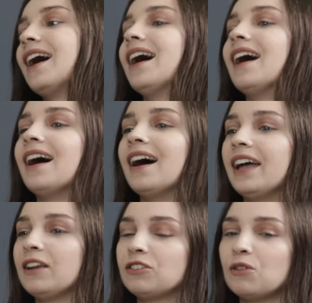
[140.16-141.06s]
Uh,
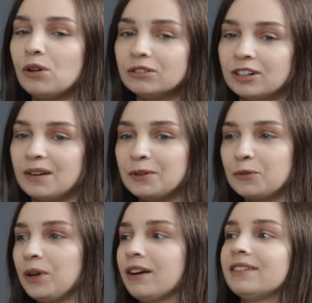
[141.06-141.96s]
and the whole
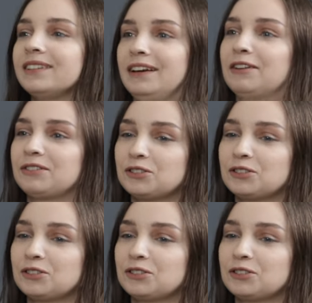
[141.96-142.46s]
tournament, we are there.